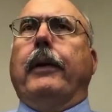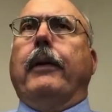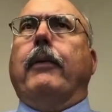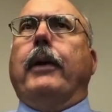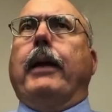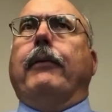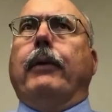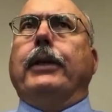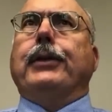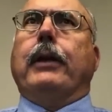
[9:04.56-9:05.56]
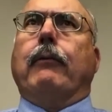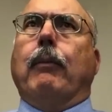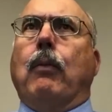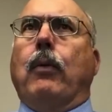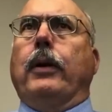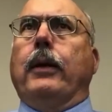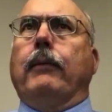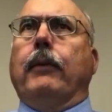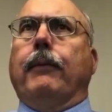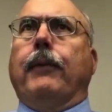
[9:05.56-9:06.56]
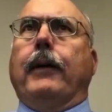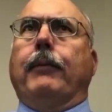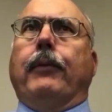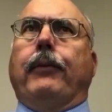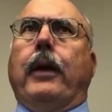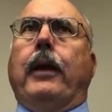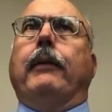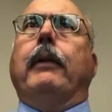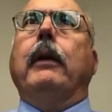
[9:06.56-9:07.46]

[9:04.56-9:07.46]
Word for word: don't haven't reached that reporting level of five percent.